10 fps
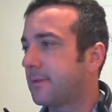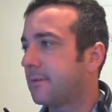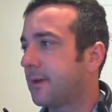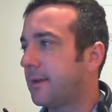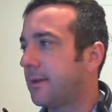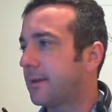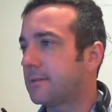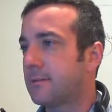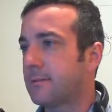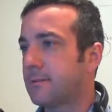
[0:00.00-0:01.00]
Find
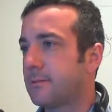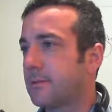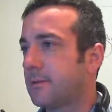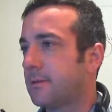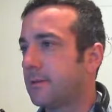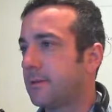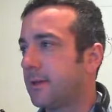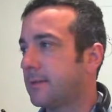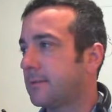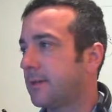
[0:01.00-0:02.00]
next.
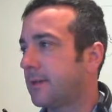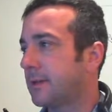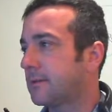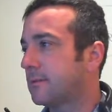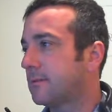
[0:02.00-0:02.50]
Yes, find next.